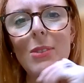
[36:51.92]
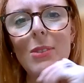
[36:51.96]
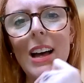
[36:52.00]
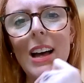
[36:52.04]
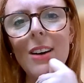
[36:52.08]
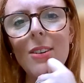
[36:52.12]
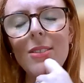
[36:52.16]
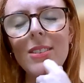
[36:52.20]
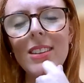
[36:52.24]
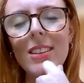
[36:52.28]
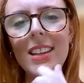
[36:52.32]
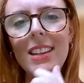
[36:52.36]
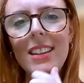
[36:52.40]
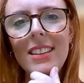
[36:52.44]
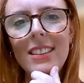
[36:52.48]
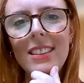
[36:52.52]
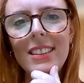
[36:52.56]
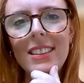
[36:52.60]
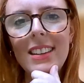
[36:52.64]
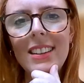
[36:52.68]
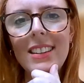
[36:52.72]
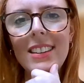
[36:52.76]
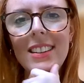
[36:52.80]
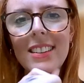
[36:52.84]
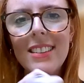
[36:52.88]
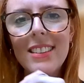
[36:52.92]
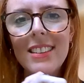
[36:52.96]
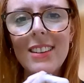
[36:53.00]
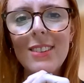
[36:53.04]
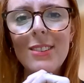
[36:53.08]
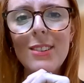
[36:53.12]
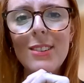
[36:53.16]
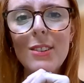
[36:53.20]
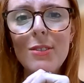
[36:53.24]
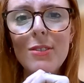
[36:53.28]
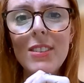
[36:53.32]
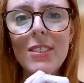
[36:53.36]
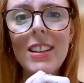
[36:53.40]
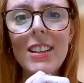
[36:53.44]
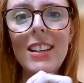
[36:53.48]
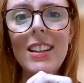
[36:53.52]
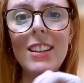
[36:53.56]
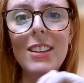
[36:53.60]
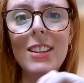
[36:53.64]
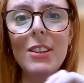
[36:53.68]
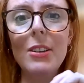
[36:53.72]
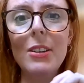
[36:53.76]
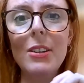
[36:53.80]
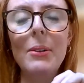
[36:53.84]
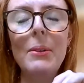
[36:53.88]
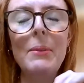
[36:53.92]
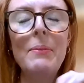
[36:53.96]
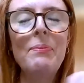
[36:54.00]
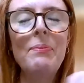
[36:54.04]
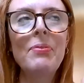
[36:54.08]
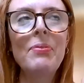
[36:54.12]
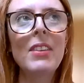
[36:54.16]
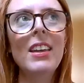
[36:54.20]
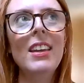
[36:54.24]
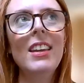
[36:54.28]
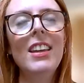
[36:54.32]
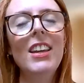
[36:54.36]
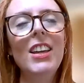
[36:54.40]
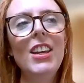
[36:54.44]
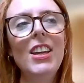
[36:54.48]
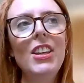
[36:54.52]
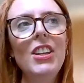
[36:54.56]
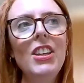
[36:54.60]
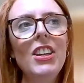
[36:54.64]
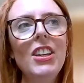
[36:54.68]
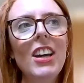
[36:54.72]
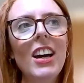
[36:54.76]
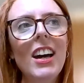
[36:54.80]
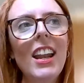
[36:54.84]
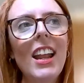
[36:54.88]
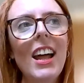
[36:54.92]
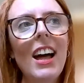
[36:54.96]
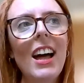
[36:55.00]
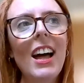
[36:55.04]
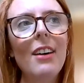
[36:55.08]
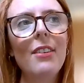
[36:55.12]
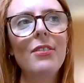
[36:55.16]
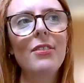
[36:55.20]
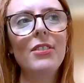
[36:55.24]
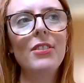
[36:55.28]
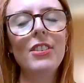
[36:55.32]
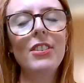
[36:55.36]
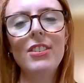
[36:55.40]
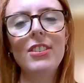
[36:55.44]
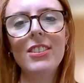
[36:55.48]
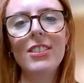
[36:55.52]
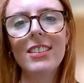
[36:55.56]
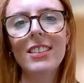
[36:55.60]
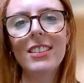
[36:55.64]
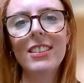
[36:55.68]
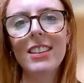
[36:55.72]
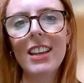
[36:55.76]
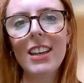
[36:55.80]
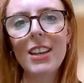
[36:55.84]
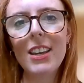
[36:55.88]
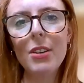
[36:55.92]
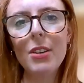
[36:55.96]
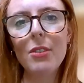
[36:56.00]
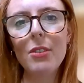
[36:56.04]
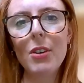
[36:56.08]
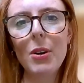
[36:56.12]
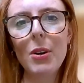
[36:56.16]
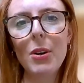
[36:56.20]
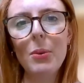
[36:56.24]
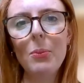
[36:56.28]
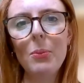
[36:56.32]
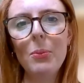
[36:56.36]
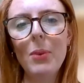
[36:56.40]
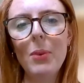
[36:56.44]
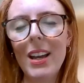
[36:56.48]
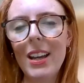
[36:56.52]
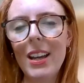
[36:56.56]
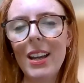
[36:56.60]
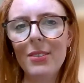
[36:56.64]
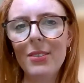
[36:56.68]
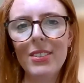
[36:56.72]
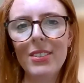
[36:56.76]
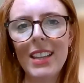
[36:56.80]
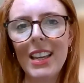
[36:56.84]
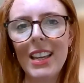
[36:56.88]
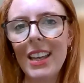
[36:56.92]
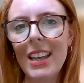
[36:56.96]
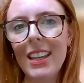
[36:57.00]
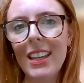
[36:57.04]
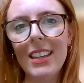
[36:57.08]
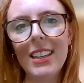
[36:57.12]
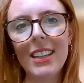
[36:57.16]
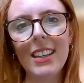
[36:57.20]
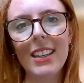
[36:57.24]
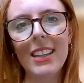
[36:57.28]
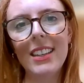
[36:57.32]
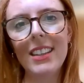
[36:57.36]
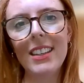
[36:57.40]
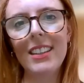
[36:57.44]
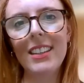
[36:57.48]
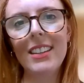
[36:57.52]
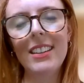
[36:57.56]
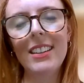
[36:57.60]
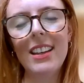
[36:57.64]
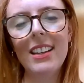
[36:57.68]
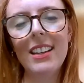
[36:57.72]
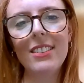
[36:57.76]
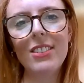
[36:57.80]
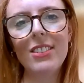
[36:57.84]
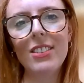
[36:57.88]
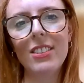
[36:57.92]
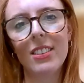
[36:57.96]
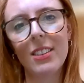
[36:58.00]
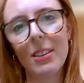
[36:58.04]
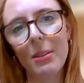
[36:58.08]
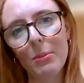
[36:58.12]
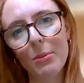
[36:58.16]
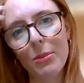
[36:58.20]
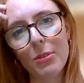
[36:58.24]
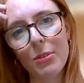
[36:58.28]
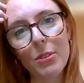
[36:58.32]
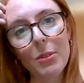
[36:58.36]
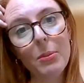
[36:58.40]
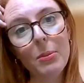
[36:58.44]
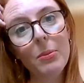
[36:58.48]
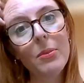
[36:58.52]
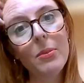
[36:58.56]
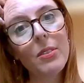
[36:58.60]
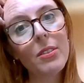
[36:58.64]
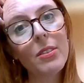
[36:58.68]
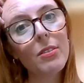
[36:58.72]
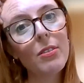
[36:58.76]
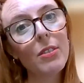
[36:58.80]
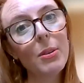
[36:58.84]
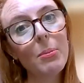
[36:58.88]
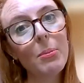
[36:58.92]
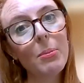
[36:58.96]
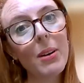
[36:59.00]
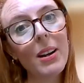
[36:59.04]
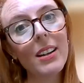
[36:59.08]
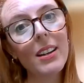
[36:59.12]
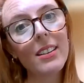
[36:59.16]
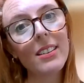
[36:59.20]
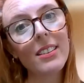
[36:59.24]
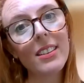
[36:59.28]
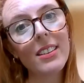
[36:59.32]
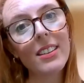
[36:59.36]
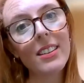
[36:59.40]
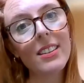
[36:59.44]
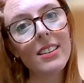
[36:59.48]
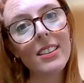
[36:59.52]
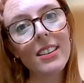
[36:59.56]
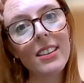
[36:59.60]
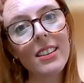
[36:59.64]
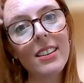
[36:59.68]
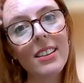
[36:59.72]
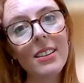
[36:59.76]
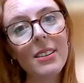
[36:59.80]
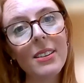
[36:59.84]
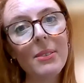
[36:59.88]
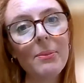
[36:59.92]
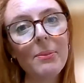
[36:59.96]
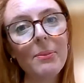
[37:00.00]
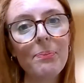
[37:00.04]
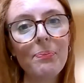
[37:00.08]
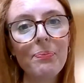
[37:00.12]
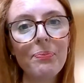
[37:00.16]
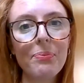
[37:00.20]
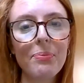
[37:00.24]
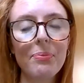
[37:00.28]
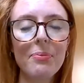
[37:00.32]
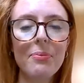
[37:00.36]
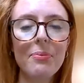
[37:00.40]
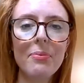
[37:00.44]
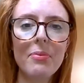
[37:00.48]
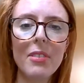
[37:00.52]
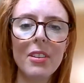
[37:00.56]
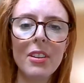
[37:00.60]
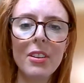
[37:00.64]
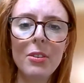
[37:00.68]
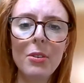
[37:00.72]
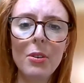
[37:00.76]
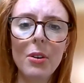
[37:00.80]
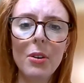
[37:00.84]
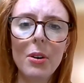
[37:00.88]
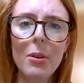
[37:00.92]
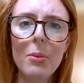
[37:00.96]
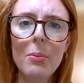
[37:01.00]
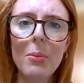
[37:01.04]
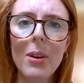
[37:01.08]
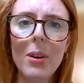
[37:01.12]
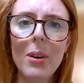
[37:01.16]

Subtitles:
how they said it sounded really good. You kind of have to just get your own way of saying it, and that just comes through practice, I think. Your own